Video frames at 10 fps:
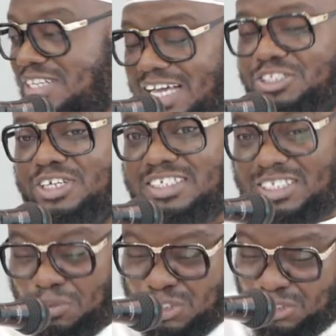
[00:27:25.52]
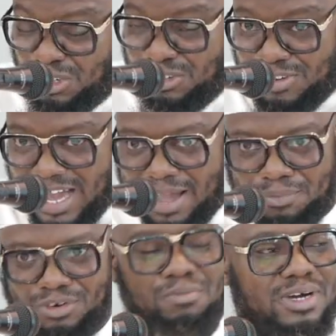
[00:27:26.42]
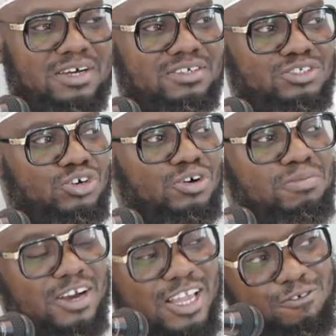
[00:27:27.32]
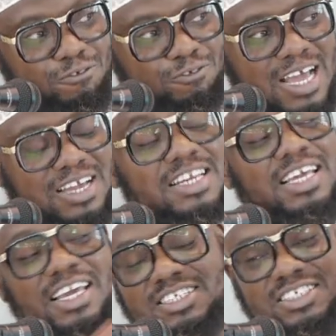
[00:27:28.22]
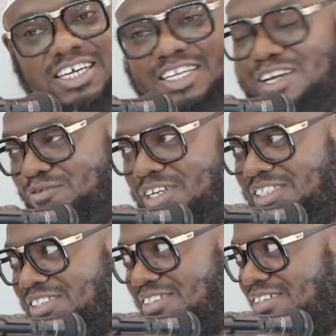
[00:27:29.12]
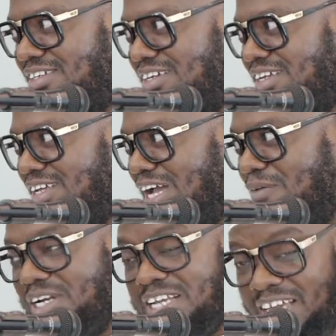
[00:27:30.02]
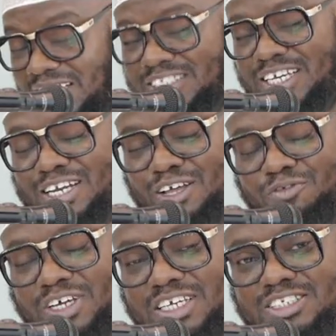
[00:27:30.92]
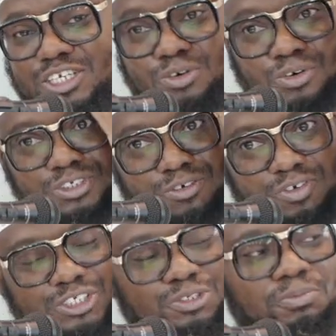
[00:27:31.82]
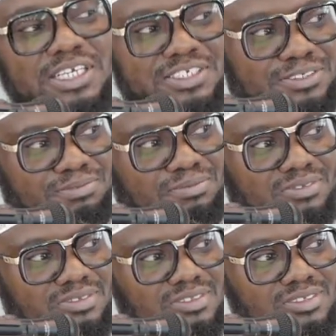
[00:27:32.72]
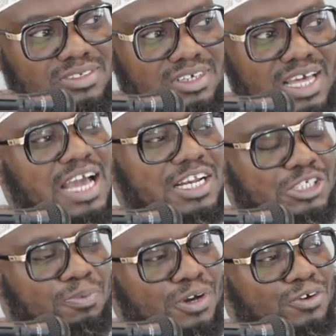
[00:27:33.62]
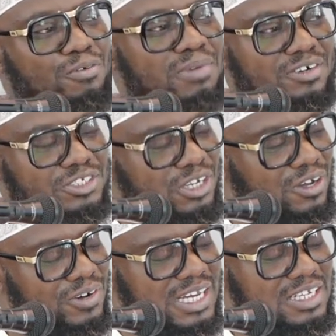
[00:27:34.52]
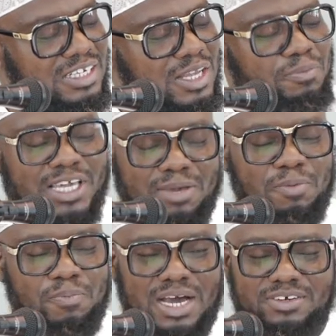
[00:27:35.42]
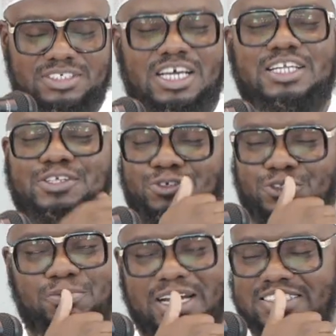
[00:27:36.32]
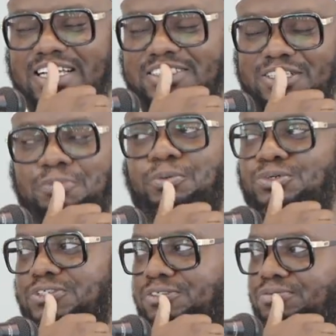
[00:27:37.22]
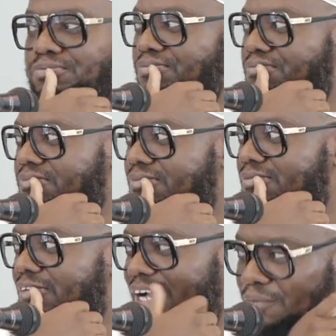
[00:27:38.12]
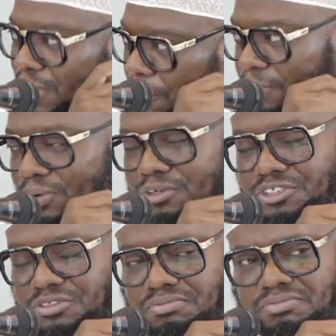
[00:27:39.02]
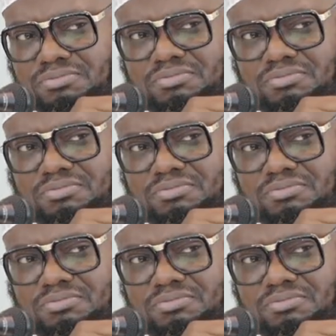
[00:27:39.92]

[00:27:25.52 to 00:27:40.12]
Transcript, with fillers: the natural instinct was to grab Omar. So Omar, he flung and he hit her in her face. And when he hit her in her face, it caused her face to bleed. At this point, Omar, radiallahu an, he became embarrassed and he thought about his action. He paused. And when he paused,